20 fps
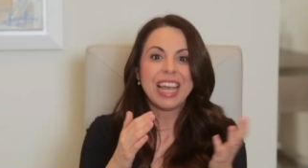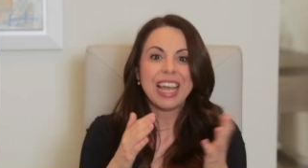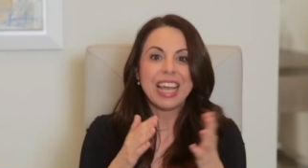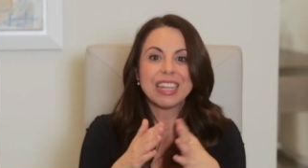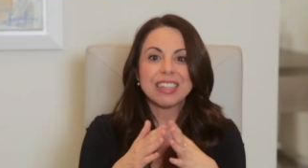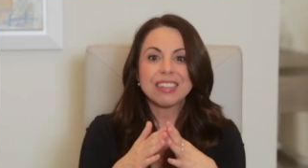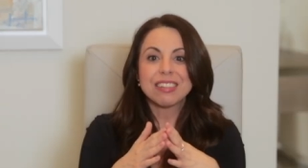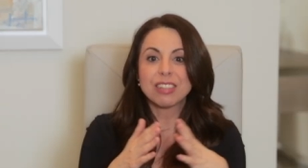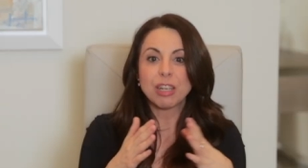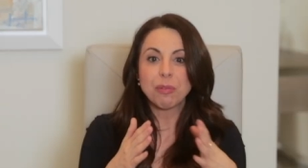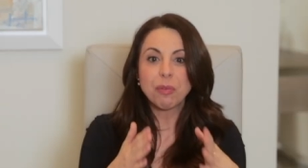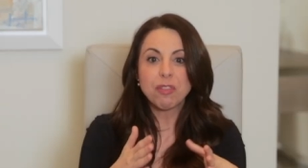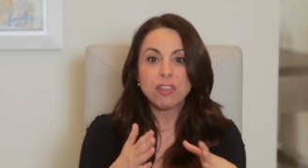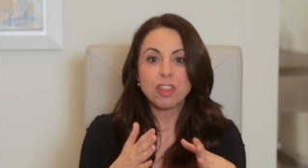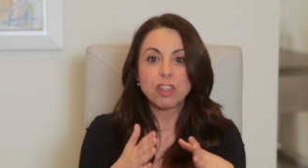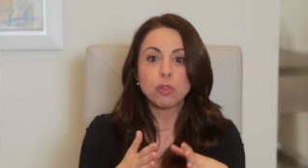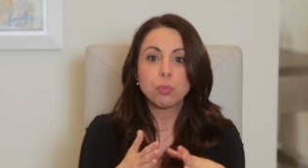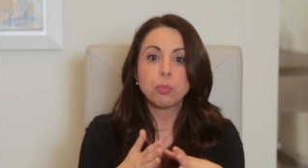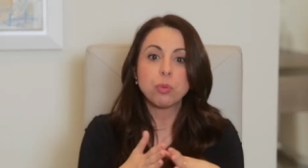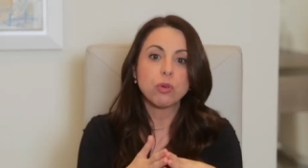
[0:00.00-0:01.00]
And some
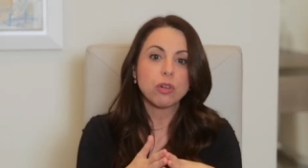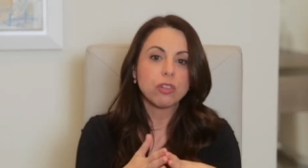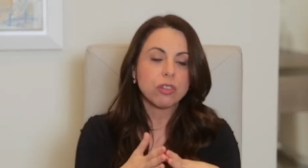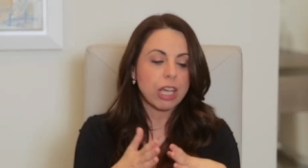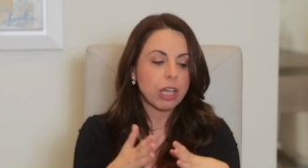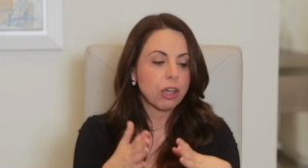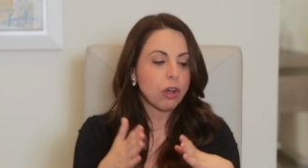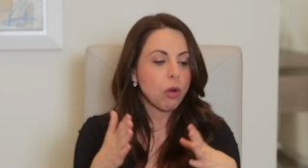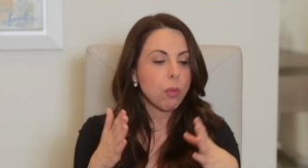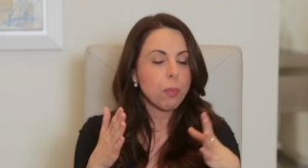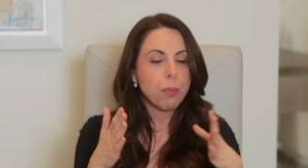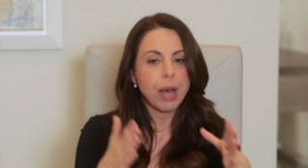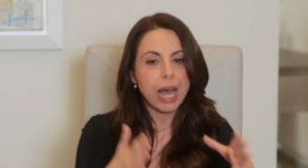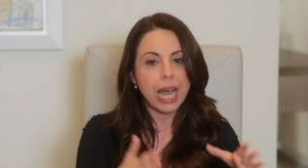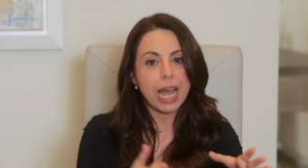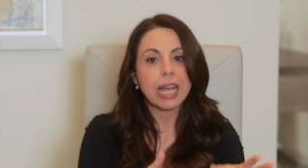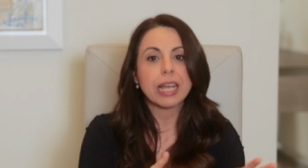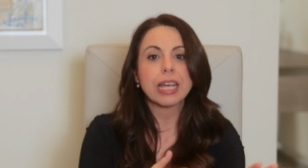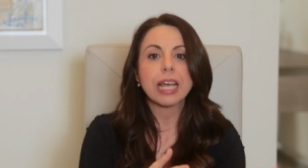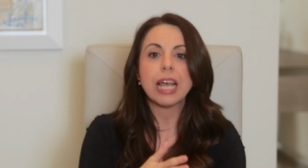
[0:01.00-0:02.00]
of these books I go
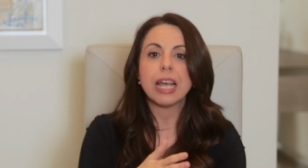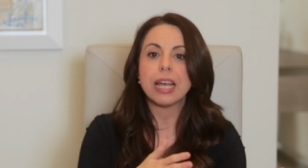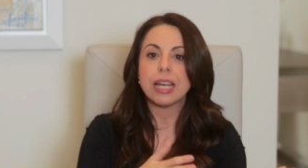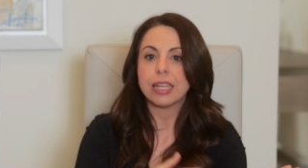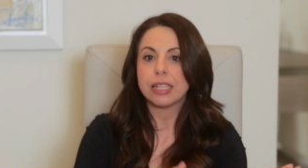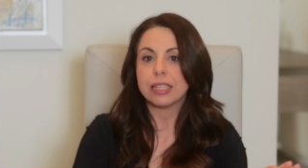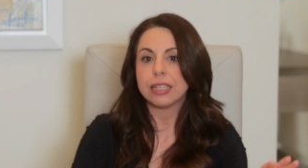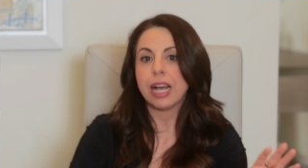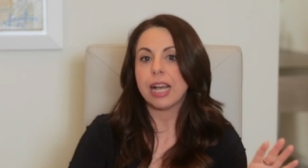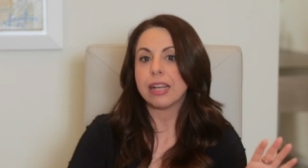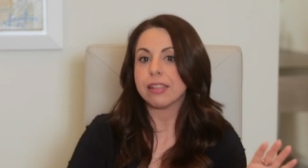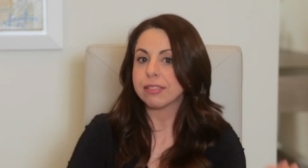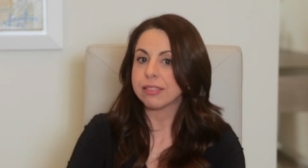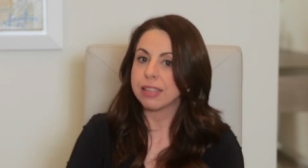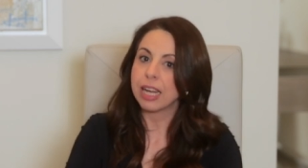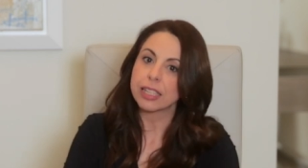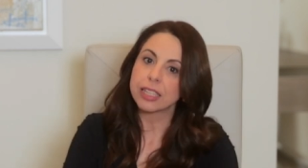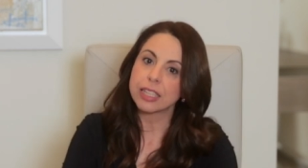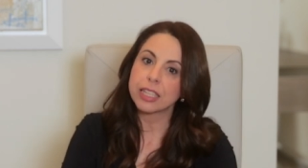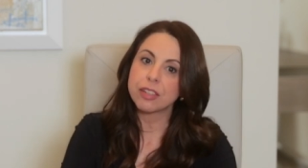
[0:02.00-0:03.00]
back and I
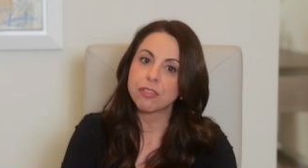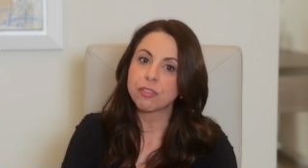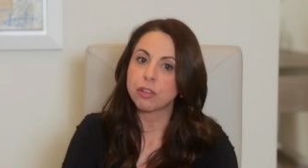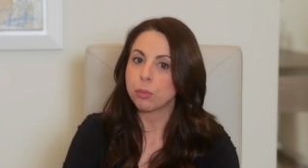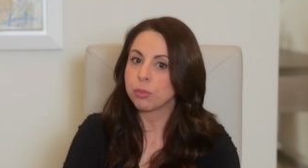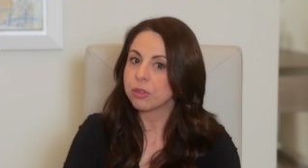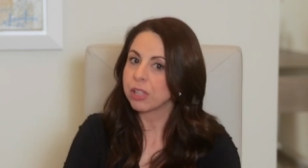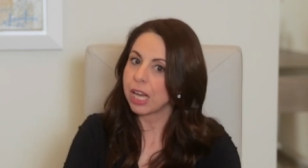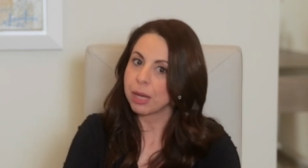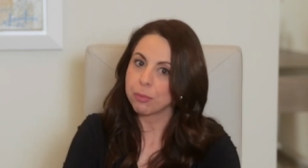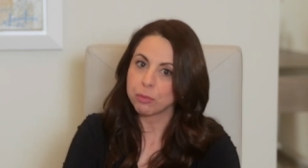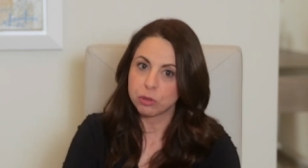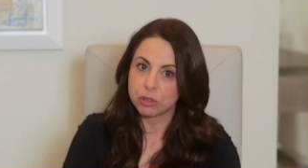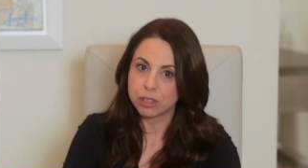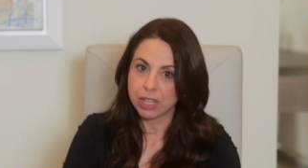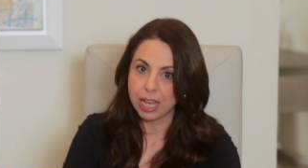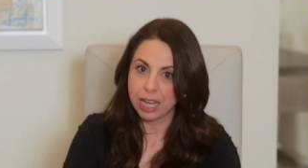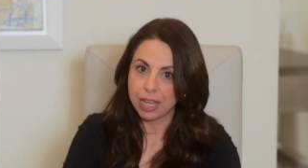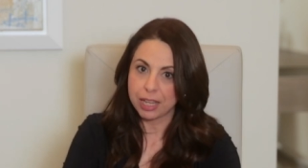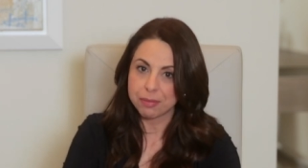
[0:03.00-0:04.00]
study from time to
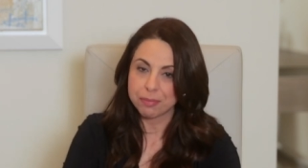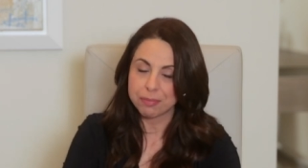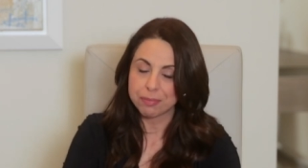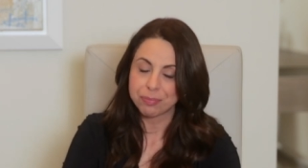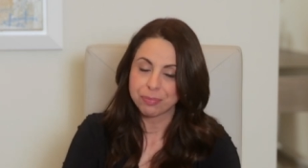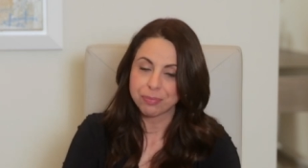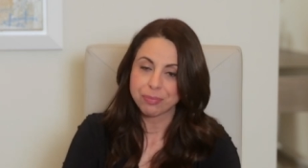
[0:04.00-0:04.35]
time.